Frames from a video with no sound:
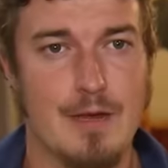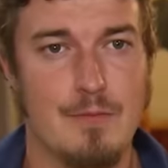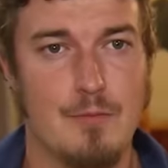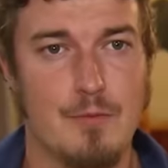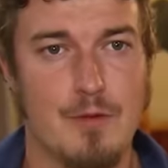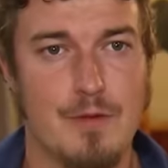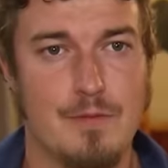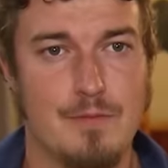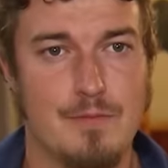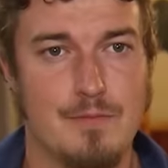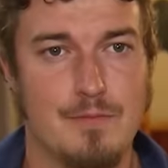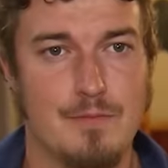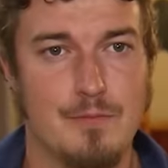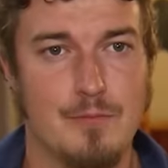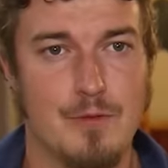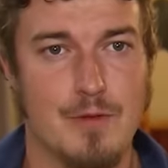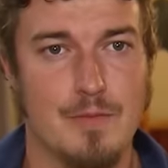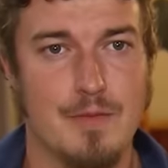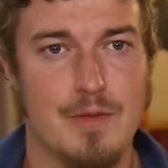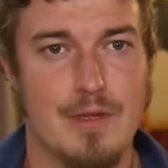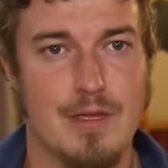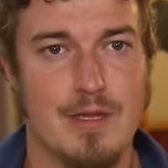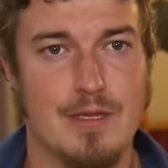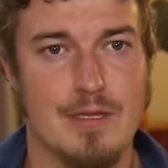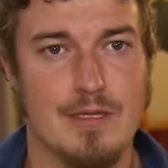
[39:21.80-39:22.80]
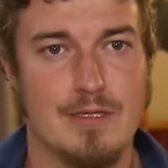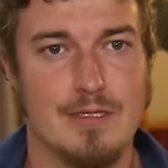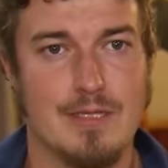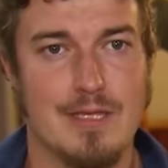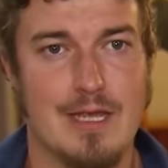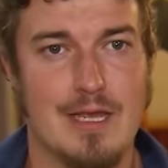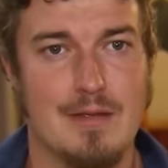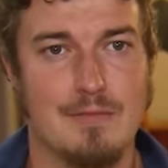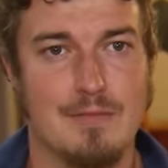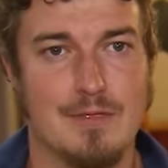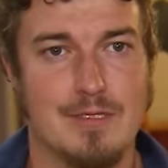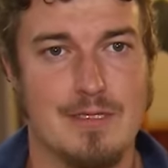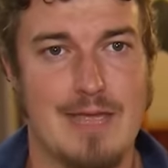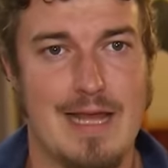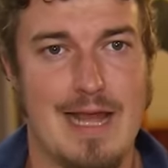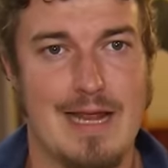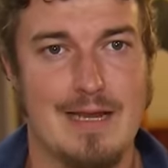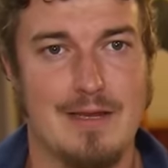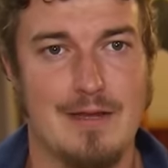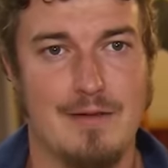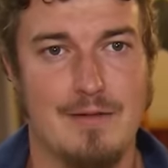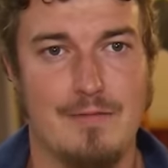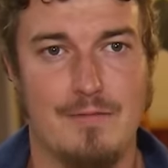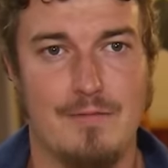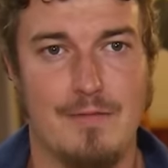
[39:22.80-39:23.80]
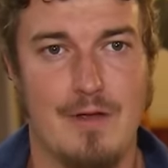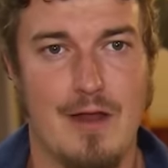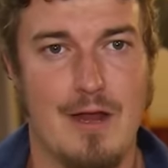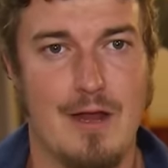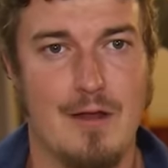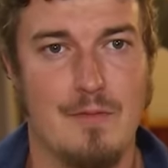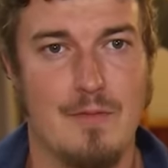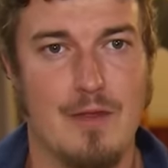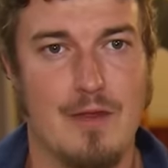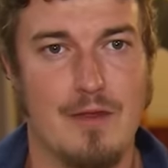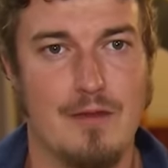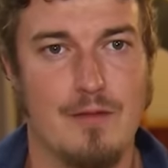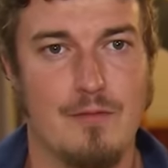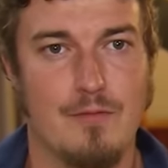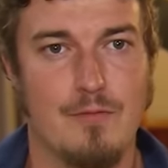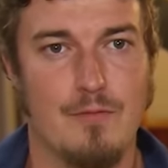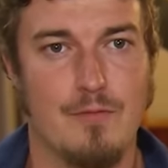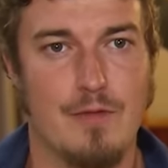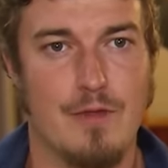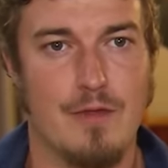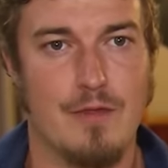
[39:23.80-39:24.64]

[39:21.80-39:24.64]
come, we'd be in the same stagnant environment